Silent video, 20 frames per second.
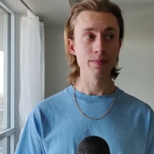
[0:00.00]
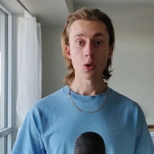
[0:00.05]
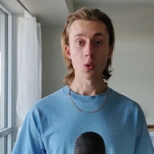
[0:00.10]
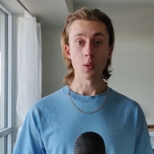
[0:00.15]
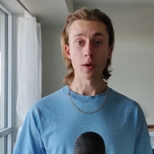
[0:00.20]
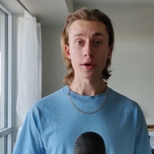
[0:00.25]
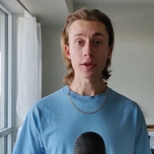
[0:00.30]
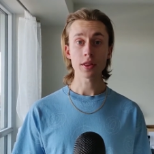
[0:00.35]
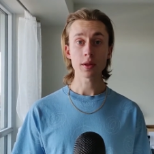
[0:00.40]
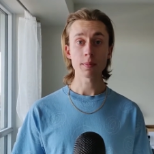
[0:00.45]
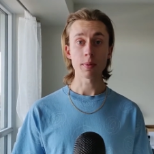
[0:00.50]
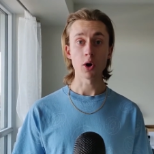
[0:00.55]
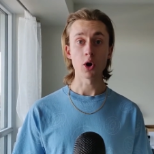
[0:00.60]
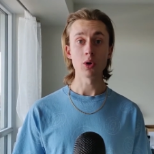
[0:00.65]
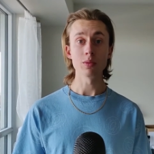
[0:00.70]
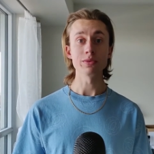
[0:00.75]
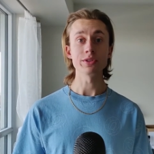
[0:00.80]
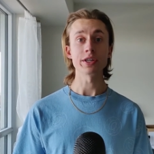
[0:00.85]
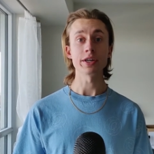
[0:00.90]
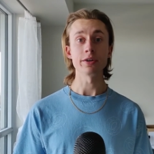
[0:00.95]
One of the
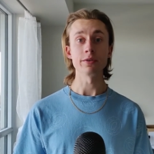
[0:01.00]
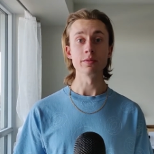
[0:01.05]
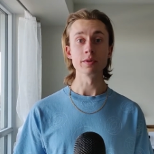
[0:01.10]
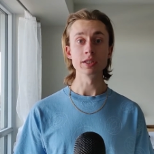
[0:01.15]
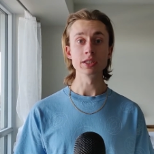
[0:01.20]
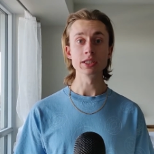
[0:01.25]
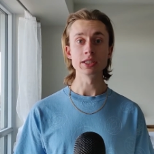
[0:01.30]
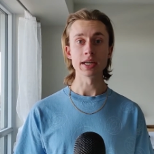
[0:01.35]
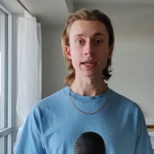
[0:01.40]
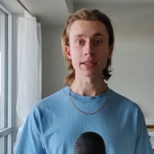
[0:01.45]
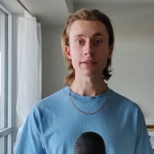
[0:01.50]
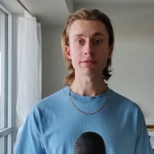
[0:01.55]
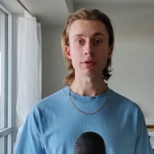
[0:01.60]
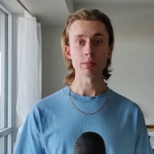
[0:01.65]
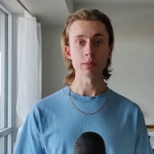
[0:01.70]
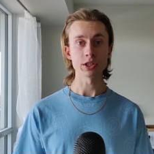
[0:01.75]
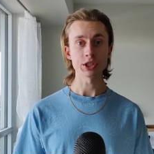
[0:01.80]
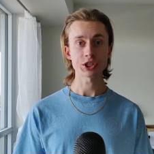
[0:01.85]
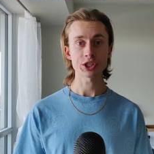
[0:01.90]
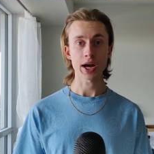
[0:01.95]
poems that I really liked
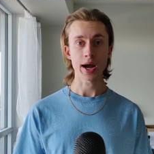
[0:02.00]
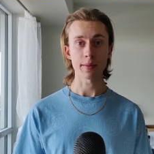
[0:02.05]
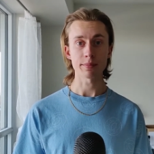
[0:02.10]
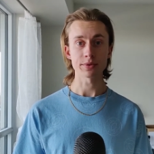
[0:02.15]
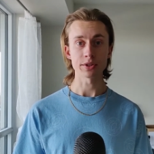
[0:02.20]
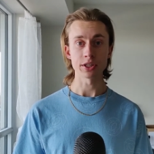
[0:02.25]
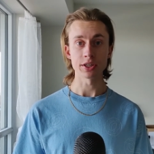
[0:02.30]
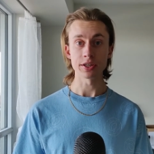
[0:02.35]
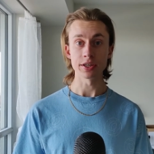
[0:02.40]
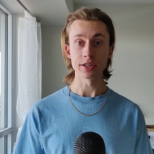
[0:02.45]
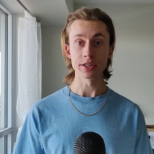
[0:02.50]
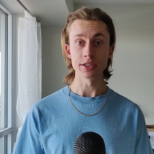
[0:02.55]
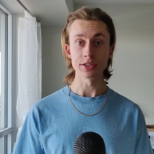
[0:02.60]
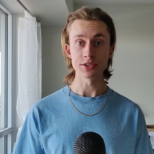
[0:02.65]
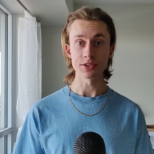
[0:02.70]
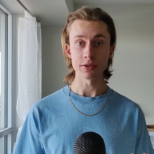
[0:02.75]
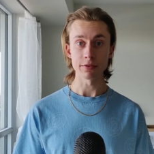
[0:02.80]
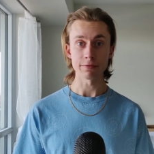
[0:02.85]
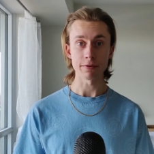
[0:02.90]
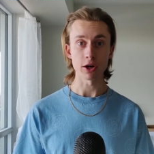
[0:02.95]
from this chapter is
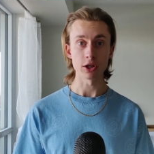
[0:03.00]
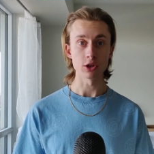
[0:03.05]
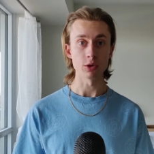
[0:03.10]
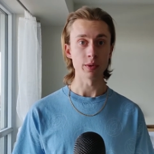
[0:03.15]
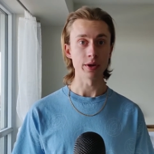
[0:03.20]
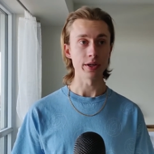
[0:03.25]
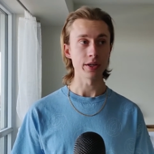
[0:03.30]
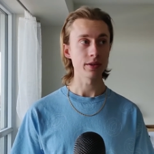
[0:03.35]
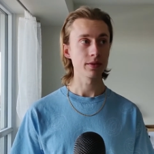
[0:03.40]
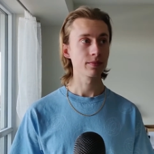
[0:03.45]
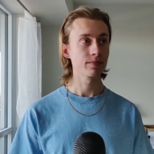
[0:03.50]
the following.